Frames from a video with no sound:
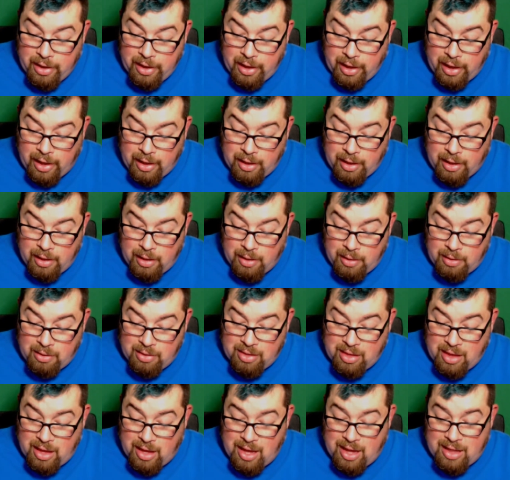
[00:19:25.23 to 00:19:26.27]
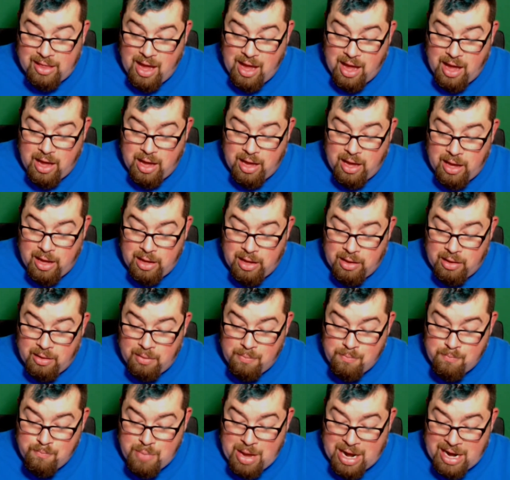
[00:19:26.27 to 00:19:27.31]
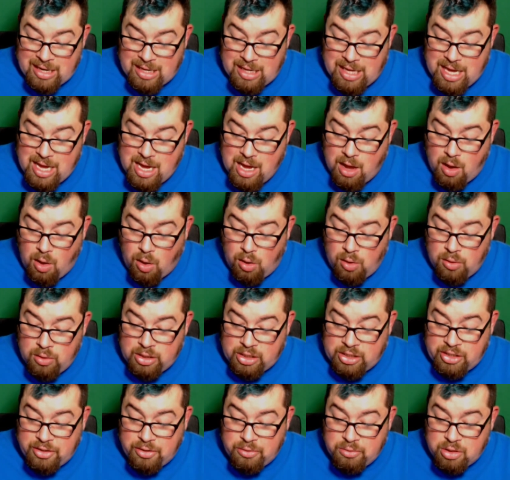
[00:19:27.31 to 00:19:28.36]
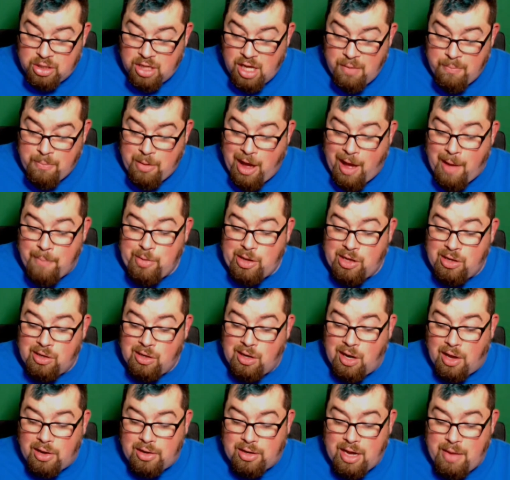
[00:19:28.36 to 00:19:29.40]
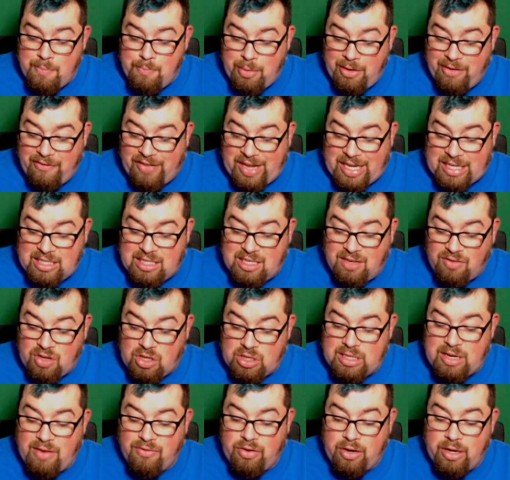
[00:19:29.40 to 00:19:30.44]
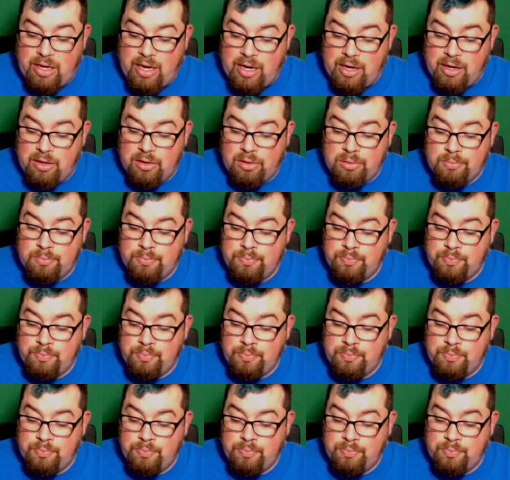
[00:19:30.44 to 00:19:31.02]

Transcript: Uh, the, and the uh, Barranquilla hosts hugely popular arepa festivals every year.